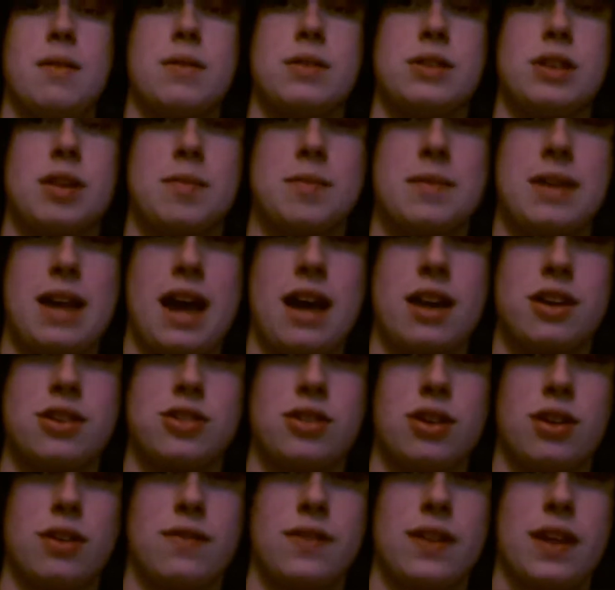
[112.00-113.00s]
which I'm not
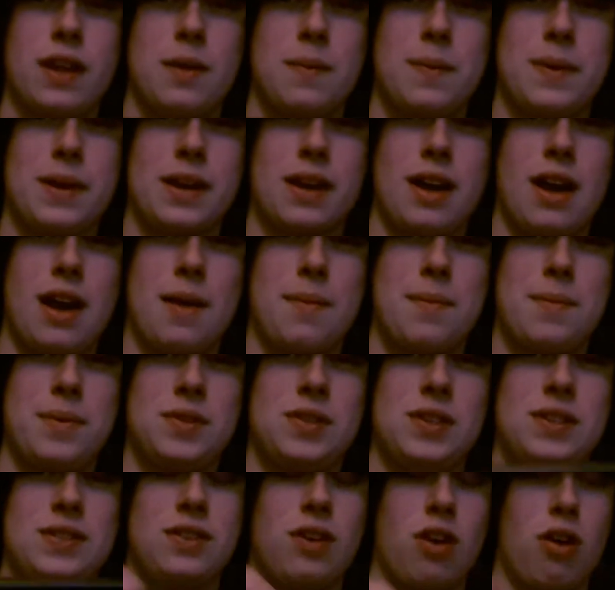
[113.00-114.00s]
sure if that'll pick up, it
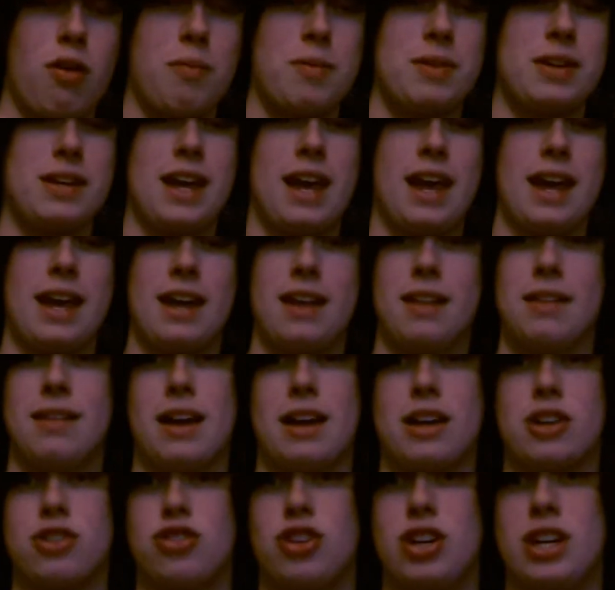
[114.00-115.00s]
says Urban Decay
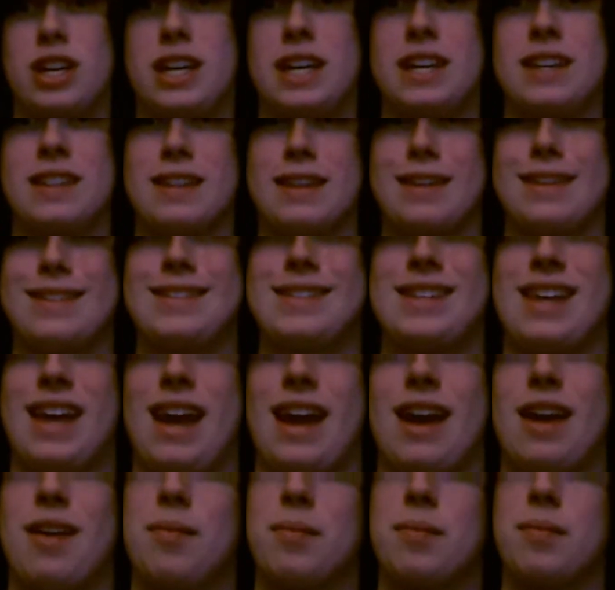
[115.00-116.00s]
Electric in the
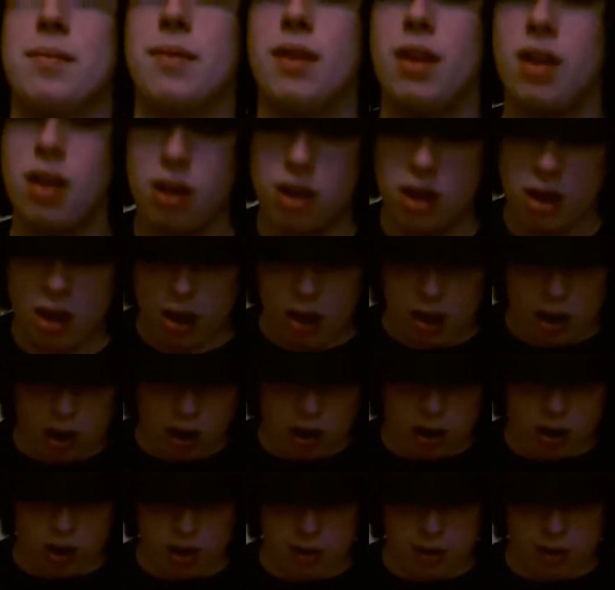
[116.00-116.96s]
same, or